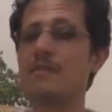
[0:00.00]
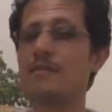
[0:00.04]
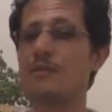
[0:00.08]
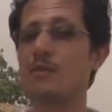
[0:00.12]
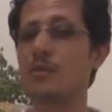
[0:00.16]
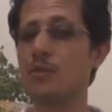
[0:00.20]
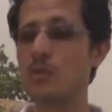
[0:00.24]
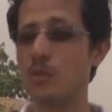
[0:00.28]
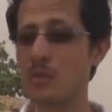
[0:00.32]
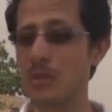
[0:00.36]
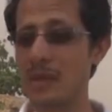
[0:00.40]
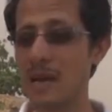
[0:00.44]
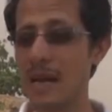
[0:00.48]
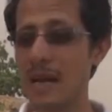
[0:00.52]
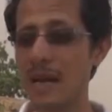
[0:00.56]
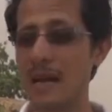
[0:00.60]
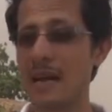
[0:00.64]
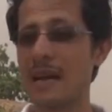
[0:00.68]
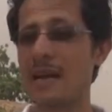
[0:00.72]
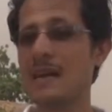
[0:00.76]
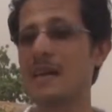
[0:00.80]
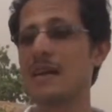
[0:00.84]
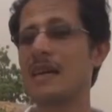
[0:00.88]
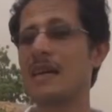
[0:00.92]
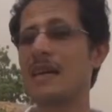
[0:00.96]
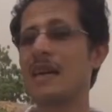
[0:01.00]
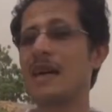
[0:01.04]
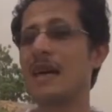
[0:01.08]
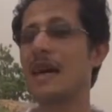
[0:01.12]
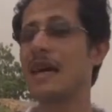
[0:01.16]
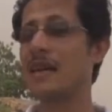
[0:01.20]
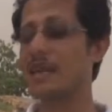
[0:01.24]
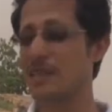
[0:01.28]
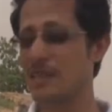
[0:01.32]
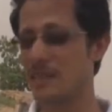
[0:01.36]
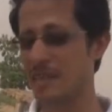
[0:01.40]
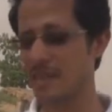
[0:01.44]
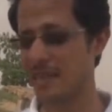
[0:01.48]
to the
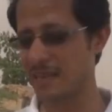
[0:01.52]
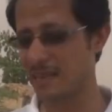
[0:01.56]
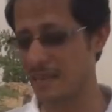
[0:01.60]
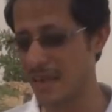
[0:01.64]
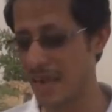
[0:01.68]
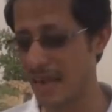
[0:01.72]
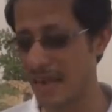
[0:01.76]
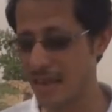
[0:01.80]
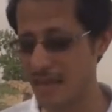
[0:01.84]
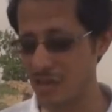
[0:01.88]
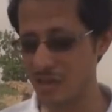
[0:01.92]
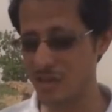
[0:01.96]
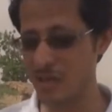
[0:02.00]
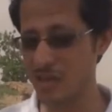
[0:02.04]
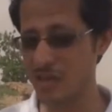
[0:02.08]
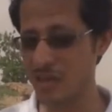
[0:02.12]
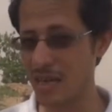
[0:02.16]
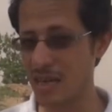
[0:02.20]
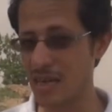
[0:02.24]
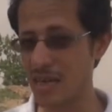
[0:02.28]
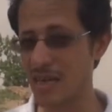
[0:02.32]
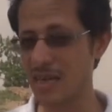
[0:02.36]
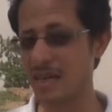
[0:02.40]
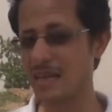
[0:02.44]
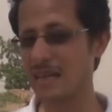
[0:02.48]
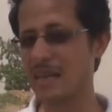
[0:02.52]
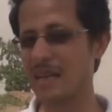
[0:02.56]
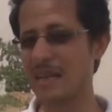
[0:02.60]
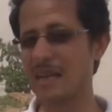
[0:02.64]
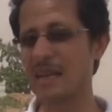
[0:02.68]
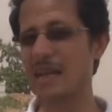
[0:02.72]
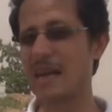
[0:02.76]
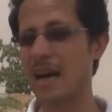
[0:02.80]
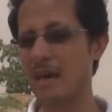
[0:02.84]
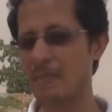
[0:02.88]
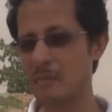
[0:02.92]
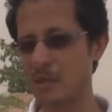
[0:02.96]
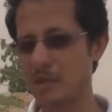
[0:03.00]
international
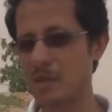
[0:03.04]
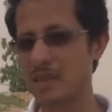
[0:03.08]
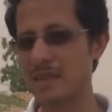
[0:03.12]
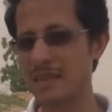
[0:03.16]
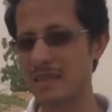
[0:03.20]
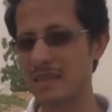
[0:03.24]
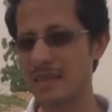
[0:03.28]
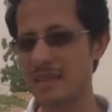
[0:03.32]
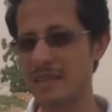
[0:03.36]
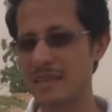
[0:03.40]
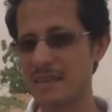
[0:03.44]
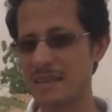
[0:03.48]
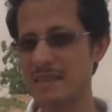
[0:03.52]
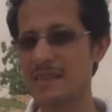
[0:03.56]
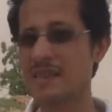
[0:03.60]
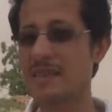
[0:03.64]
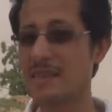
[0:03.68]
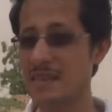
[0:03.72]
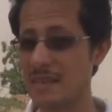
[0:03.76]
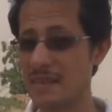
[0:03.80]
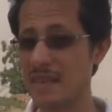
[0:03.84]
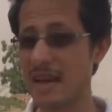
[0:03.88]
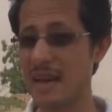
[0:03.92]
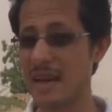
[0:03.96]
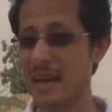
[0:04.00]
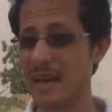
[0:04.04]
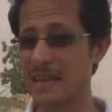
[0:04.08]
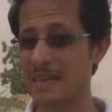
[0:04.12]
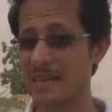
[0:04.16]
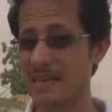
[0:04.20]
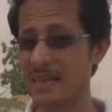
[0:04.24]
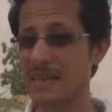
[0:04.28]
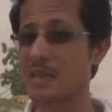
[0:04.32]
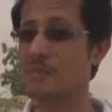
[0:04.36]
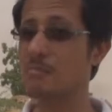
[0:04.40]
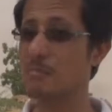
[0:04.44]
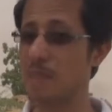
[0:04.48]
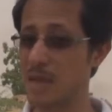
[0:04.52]
communities that
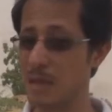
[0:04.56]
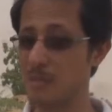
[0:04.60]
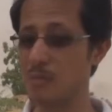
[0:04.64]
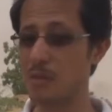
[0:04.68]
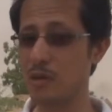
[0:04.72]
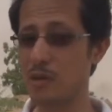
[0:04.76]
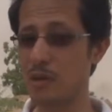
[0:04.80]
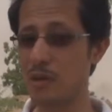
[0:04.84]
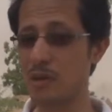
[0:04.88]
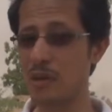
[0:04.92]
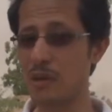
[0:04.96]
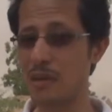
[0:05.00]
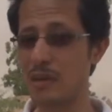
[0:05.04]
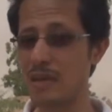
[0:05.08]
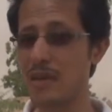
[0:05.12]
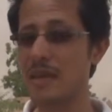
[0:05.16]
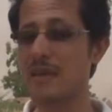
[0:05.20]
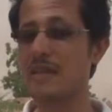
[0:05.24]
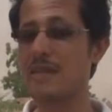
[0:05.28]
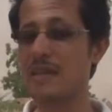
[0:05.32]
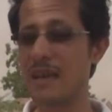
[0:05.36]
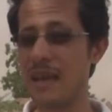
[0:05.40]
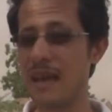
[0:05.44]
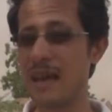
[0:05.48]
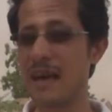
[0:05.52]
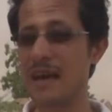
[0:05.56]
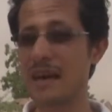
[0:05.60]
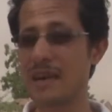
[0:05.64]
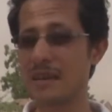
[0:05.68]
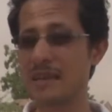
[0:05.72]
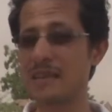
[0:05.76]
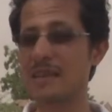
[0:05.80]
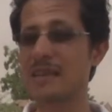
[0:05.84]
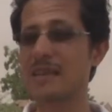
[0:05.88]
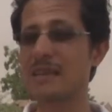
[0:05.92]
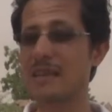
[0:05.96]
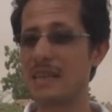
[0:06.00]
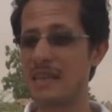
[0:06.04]
people, they are
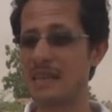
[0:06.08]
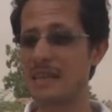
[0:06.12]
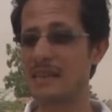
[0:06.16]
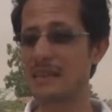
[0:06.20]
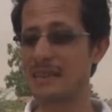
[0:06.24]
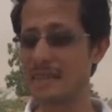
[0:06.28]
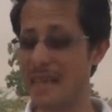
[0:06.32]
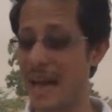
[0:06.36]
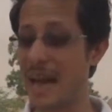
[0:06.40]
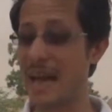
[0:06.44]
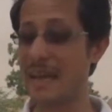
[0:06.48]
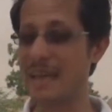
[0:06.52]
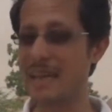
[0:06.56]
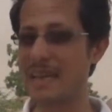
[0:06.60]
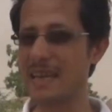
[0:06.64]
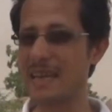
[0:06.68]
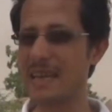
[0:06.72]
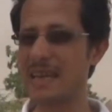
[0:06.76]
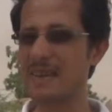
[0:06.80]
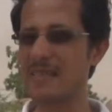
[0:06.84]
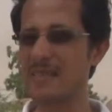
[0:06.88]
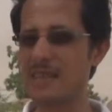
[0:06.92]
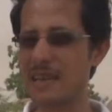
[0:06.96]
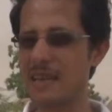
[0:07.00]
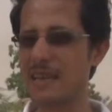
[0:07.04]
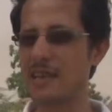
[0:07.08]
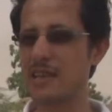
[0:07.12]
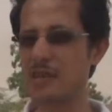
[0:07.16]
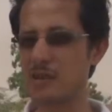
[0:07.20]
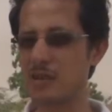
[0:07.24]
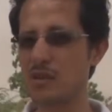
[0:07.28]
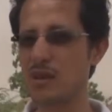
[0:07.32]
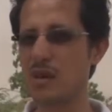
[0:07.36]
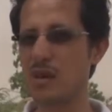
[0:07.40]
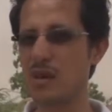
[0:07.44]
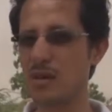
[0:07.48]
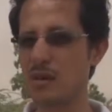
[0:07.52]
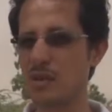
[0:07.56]
dying if there is
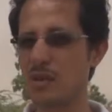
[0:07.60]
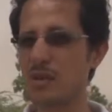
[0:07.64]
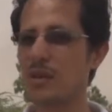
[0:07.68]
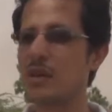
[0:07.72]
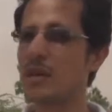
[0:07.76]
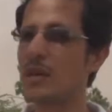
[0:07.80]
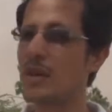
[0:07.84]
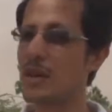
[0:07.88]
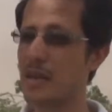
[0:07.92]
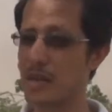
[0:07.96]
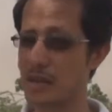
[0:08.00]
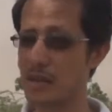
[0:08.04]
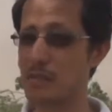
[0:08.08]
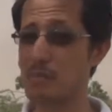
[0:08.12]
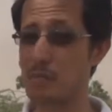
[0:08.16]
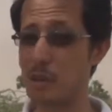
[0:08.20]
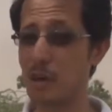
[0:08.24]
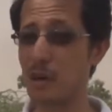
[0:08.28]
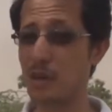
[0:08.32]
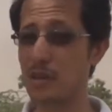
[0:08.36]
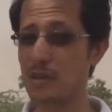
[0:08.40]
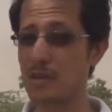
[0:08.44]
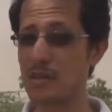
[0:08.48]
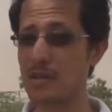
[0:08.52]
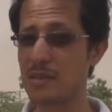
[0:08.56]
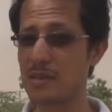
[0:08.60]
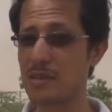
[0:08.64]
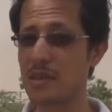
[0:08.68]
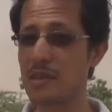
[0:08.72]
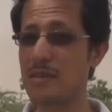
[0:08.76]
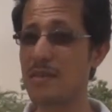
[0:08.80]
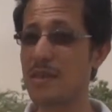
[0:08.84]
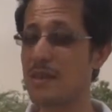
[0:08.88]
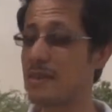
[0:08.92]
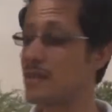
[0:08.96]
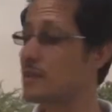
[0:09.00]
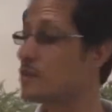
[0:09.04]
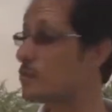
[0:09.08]
no response.
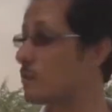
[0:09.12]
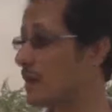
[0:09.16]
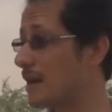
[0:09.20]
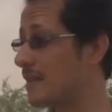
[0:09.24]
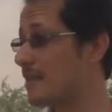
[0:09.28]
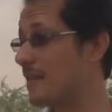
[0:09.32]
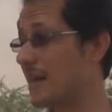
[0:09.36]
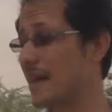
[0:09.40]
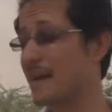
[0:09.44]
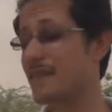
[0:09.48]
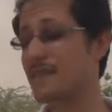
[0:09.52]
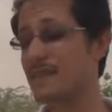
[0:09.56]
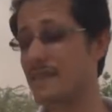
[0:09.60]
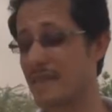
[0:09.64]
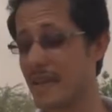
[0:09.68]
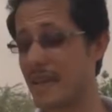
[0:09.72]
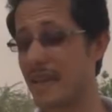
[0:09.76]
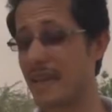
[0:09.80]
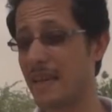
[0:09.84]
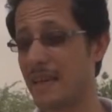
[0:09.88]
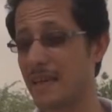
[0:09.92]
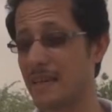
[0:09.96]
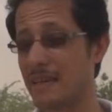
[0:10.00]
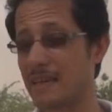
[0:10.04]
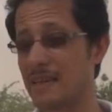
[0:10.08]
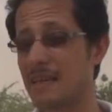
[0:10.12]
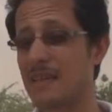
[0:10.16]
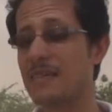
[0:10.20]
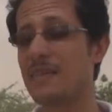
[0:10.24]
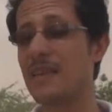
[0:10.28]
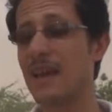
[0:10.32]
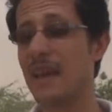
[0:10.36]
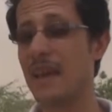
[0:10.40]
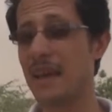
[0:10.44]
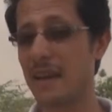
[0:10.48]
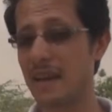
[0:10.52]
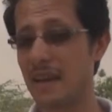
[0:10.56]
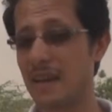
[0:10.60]
This is what they are saying.
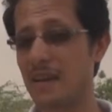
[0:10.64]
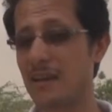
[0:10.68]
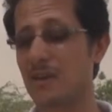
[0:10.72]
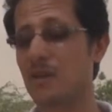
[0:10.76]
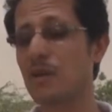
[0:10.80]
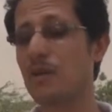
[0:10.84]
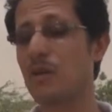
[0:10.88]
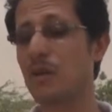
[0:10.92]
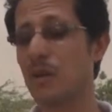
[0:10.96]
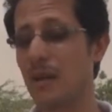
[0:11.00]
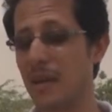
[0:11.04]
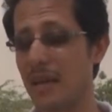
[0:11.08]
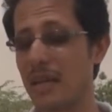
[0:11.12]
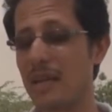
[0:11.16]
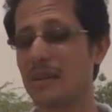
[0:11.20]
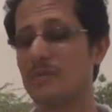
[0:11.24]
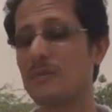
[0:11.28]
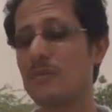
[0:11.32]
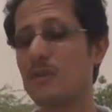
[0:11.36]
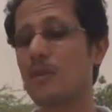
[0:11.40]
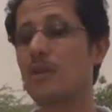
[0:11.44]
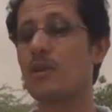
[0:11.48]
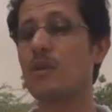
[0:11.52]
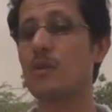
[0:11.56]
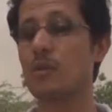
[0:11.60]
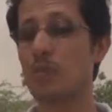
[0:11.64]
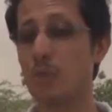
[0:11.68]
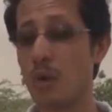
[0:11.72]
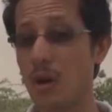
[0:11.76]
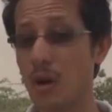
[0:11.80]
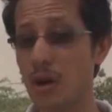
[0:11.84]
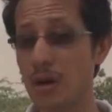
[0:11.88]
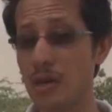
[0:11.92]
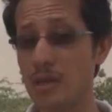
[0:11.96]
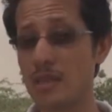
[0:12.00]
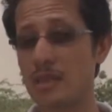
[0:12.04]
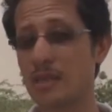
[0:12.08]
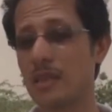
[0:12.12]
They are calling for the
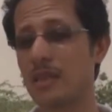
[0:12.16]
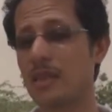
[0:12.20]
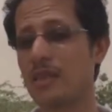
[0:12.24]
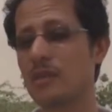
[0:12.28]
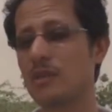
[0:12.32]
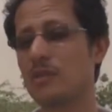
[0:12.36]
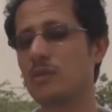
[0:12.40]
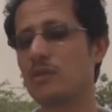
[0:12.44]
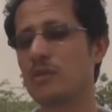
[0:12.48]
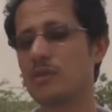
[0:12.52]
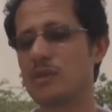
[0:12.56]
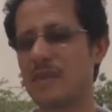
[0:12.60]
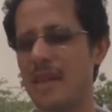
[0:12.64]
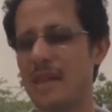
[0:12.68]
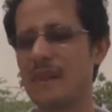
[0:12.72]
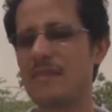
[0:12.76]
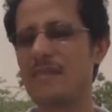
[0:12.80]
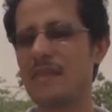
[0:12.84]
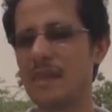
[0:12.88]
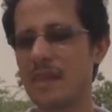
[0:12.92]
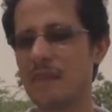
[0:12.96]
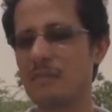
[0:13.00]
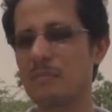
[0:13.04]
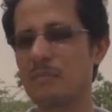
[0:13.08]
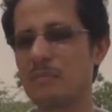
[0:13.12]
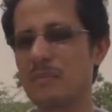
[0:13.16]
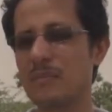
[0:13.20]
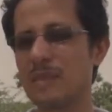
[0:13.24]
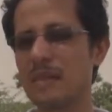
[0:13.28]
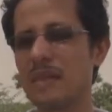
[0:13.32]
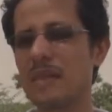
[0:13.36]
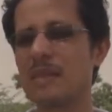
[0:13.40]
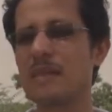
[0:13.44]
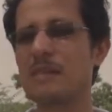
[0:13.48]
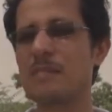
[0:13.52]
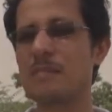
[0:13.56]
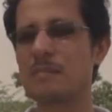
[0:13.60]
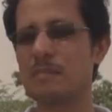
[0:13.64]
world to save them.
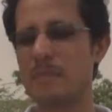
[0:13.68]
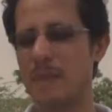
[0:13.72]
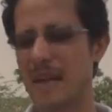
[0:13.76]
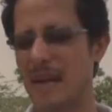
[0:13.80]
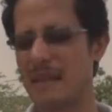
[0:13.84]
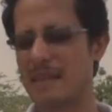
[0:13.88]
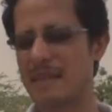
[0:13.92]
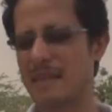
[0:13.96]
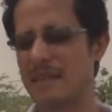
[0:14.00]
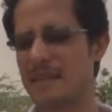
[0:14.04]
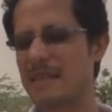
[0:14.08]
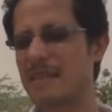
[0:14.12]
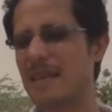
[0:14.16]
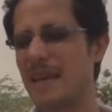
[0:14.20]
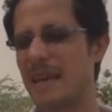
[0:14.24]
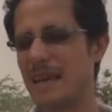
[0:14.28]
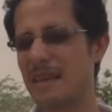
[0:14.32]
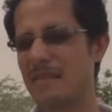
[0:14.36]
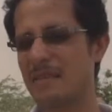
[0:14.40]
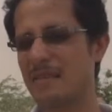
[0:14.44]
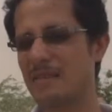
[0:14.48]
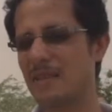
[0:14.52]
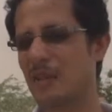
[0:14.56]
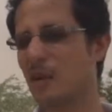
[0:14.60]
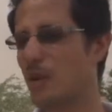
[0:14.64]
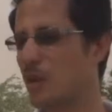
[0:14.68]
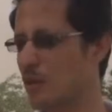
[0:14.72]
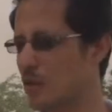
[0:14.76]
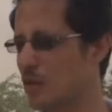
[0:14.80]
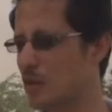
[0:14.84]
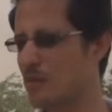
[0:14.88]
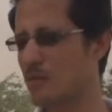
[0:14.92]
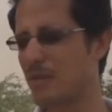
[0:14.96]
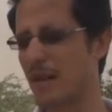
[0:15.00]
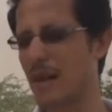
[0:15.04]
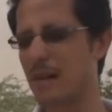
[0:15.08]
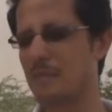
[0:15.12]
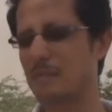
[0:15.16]
Mazin Saif,
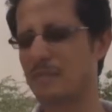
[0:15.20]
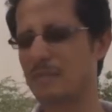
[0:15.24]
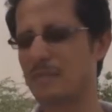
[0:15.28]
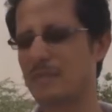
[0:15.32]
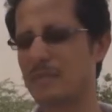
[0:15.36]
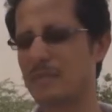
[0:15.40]
Oxfam.